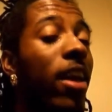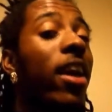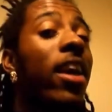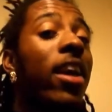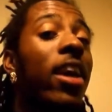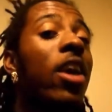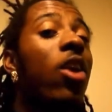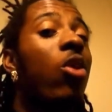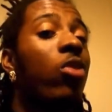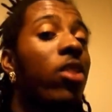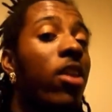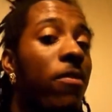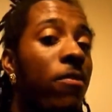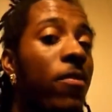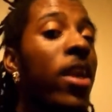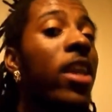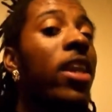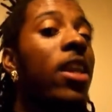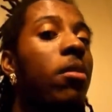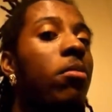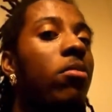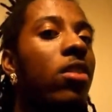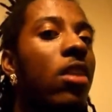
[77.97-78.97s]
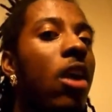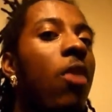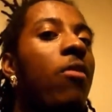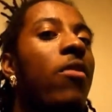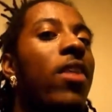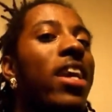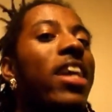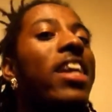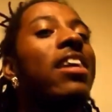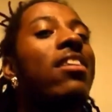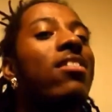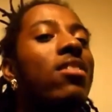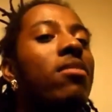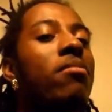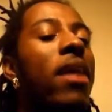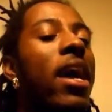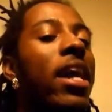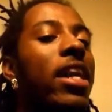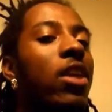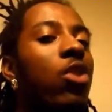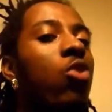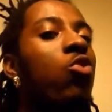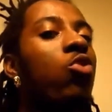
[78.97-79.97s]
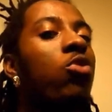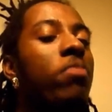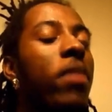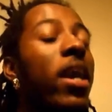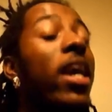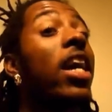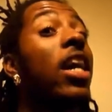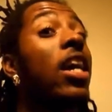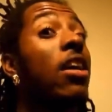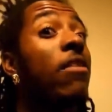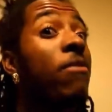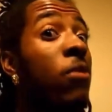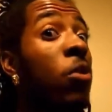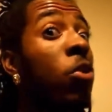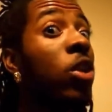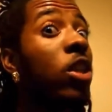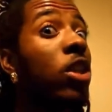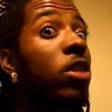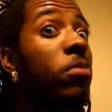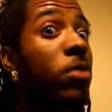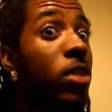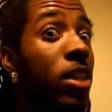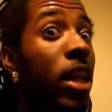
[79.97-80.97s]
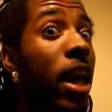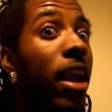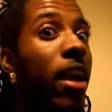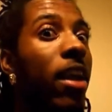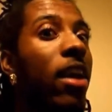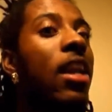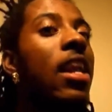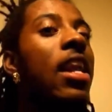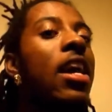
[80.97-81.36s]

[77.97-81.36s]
and he'll defend himself against somebody who's making a foolish mistake.